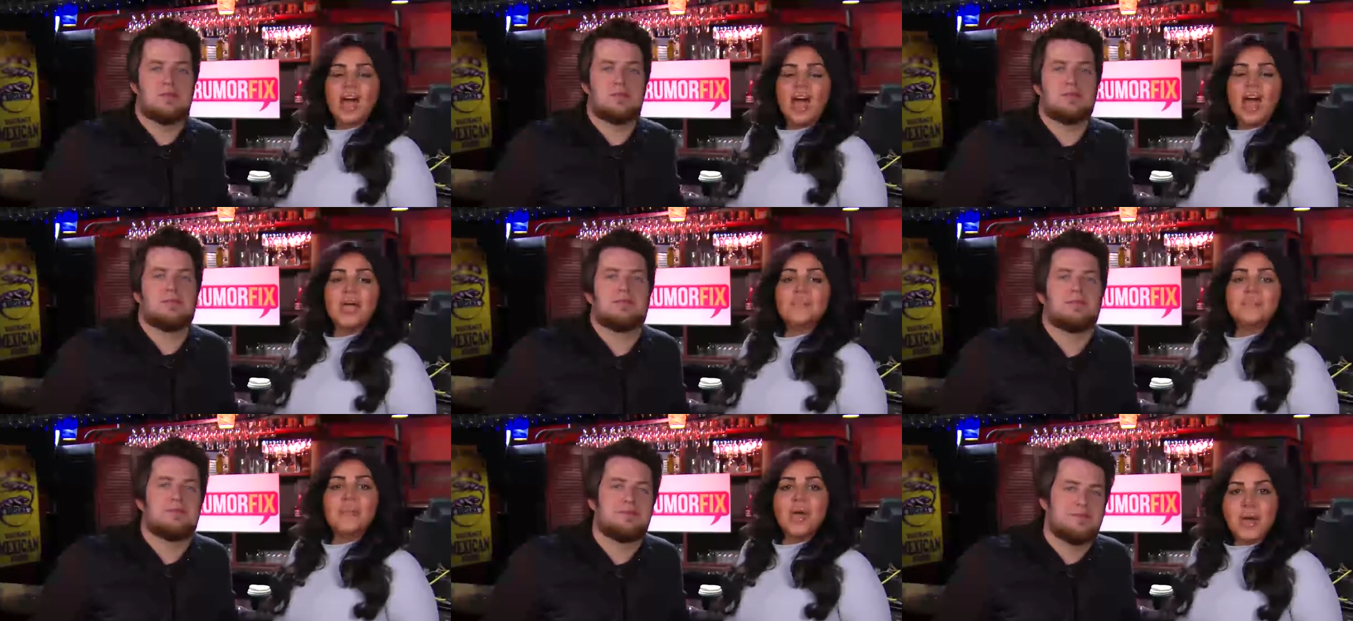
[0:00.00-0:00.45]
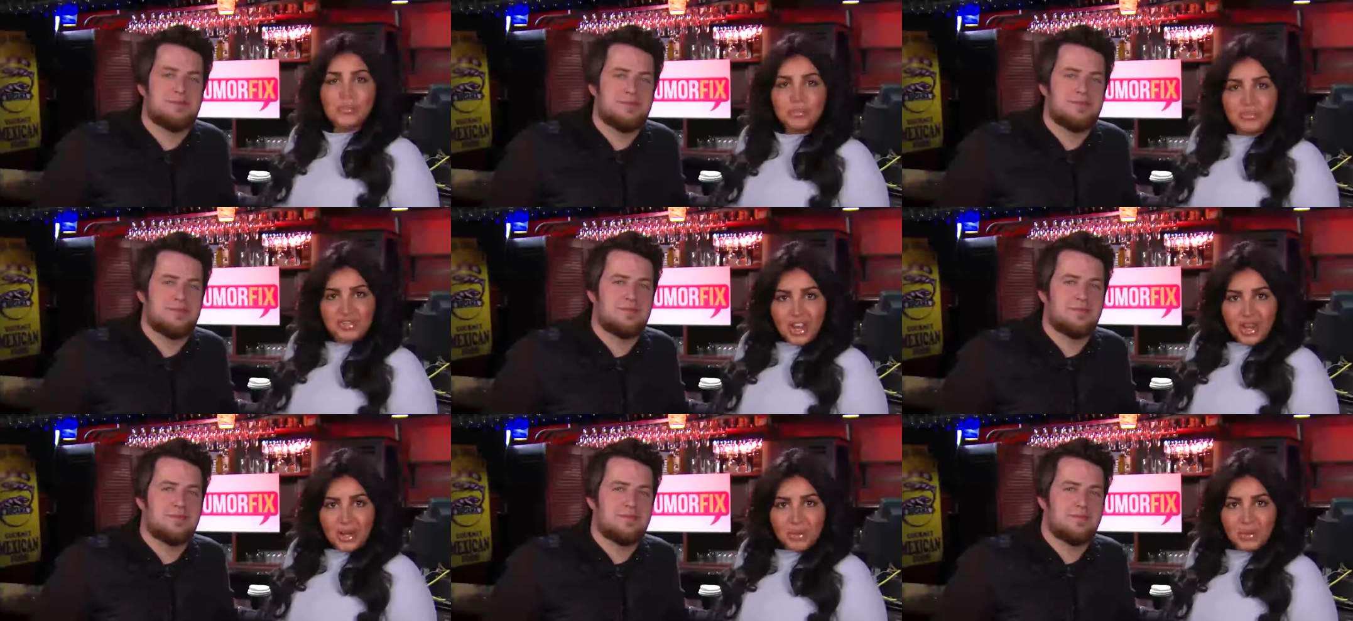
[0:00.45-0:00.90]
Speaker 1: I'm
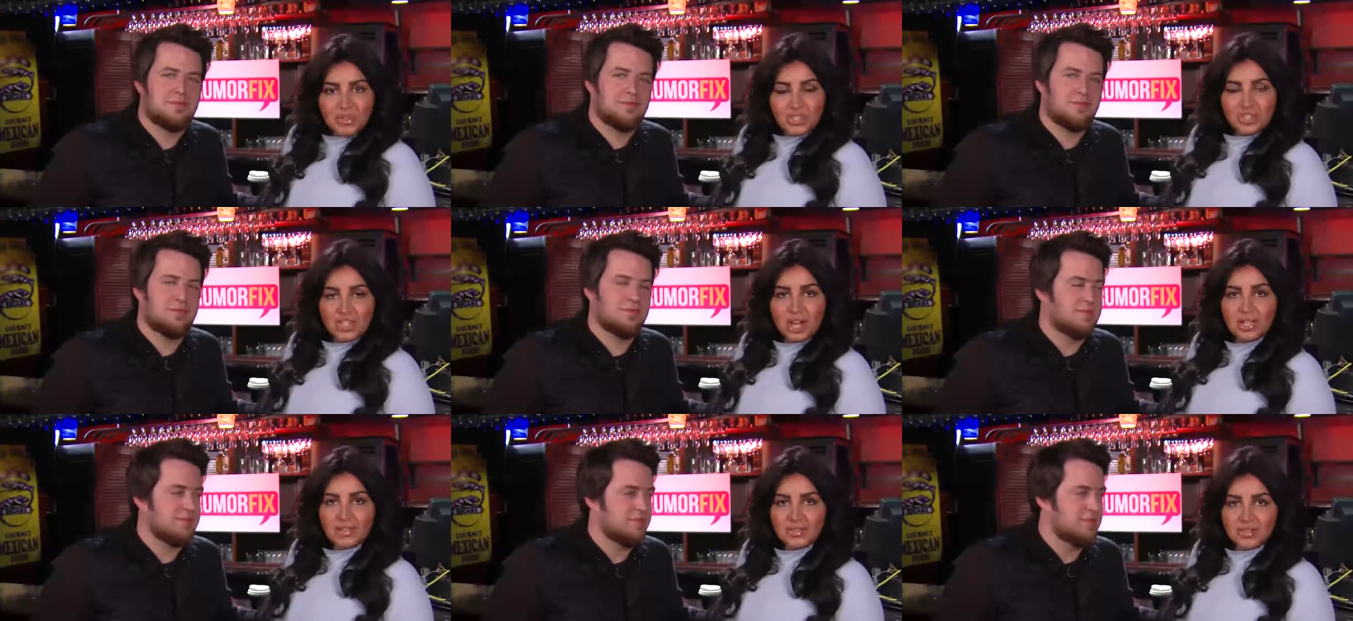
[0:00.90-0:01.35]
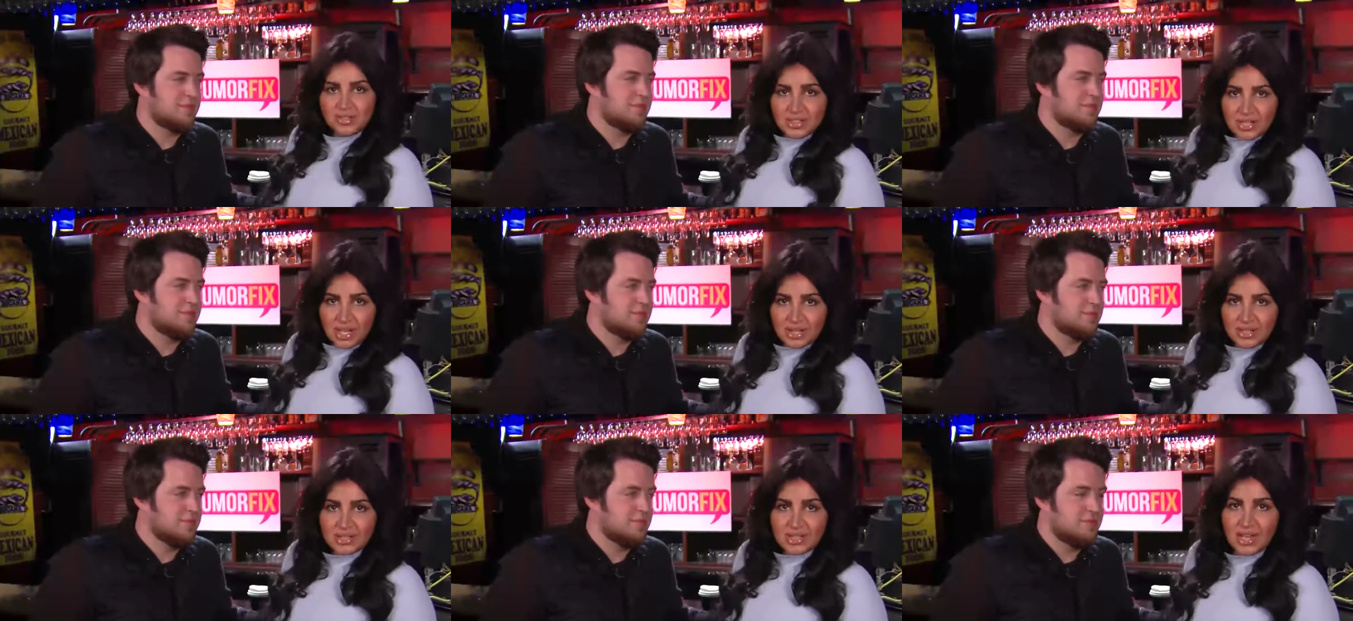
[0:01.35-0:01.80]
M J with Shaw's of
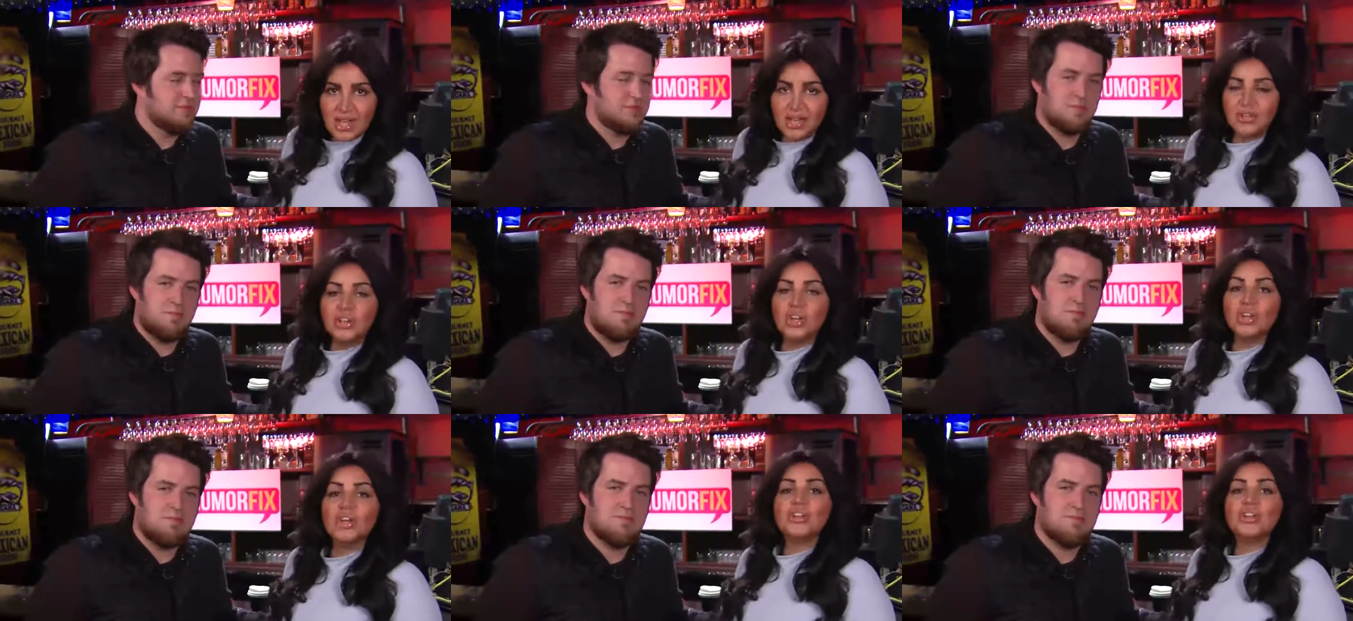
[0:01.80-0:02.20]
Sunset.